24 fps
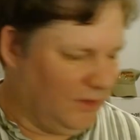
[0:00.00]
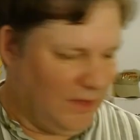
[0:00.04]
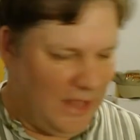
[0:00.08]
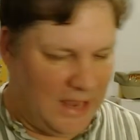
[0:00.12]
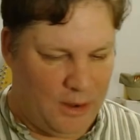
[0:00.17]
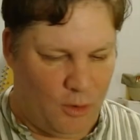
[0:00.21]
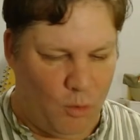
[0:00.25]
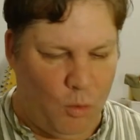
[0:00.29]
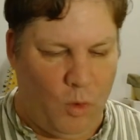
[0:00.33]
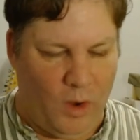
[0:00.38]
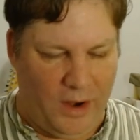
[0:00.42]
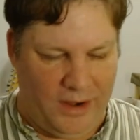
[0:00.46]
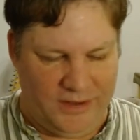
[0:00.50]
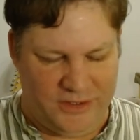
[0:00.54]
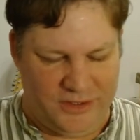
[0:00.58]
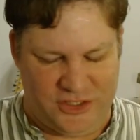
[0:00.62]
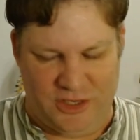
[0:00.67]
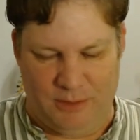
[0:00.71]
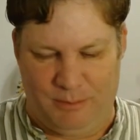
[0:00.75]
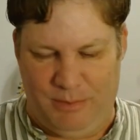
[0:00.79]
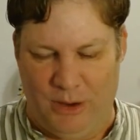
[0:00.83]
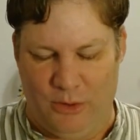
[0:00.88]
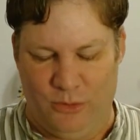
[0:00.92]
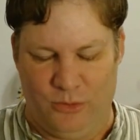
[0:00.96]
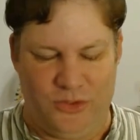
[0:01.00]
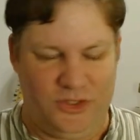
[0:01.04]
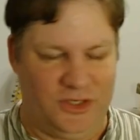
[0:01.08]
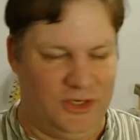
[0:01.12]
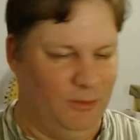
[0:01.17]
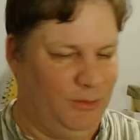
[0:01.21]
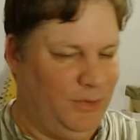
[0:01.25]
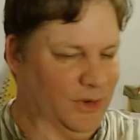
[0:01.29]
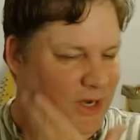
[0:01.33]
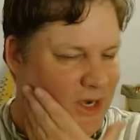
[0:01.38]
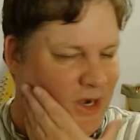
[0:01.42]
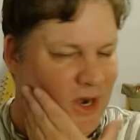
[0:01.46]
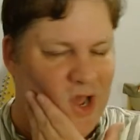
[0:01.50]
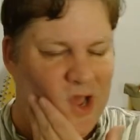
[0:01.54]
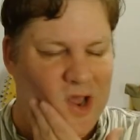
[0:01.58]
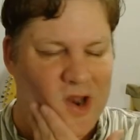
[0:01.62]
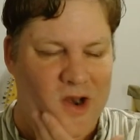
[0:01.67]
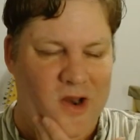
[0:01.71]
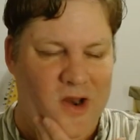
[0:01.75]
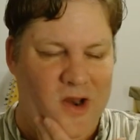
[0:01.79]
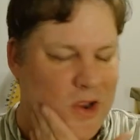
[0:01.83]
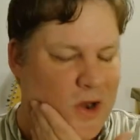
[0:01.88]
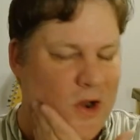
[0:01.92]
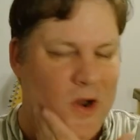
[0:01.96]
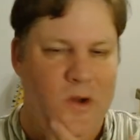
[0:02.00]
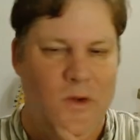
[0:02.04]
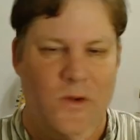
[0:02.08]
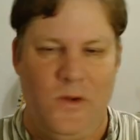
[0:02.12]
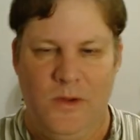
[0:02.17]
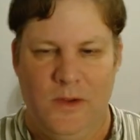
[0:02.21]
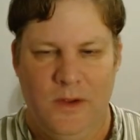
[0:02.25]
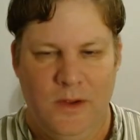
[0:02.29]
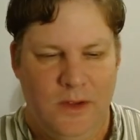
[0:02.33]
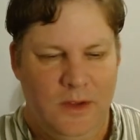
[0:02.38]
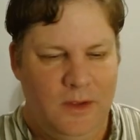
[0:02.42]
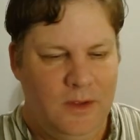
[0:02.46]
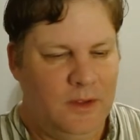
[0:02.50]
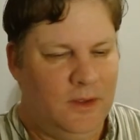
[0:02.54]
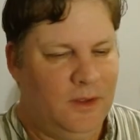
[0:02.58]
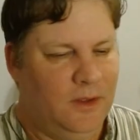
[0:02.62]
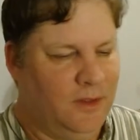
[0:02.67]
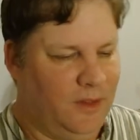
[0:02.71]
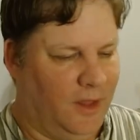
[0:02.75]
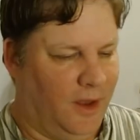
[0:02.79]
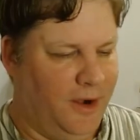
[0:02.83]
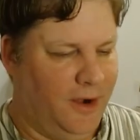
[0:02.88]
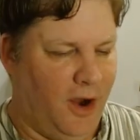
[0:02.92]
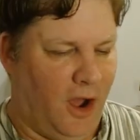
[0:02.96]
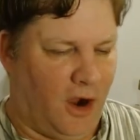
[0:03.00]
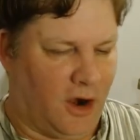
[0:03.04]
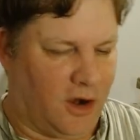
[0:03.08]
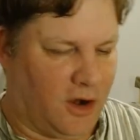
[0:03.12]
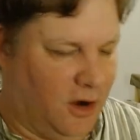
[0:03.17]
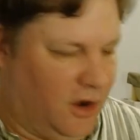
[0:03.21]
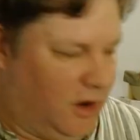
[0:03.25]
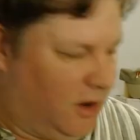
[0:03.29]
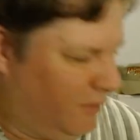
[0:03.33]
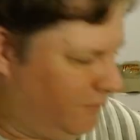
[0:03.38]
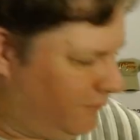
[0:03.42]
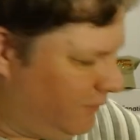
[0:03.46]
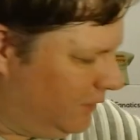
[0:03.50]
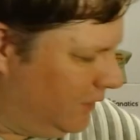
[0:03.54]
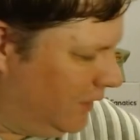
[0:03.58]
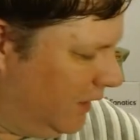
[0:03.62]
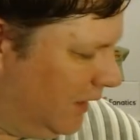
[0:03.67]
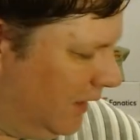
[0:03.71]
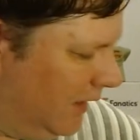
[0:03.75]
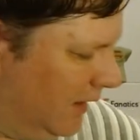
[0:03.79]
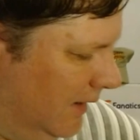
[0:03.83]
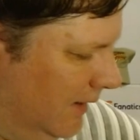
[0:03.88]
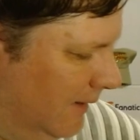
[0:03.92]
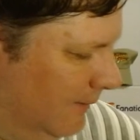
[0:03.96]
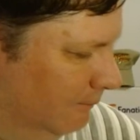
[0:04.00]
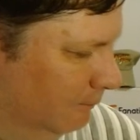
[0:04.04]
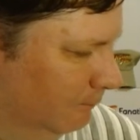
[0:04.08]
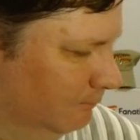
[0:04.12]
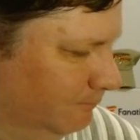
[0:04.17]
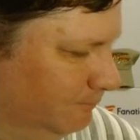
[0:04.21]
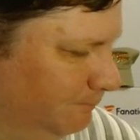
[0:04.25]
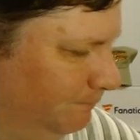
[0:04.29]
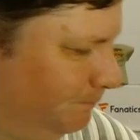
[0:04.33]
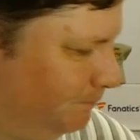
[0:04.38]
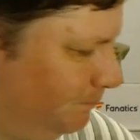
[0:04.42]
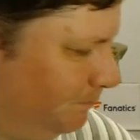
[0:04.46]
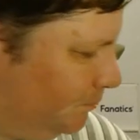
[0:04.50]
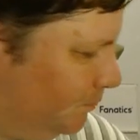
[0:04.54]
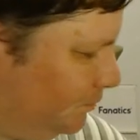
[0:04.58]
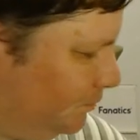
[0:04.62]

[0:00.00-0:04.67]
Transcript: like what it's supposed to be, not, a knockoff. And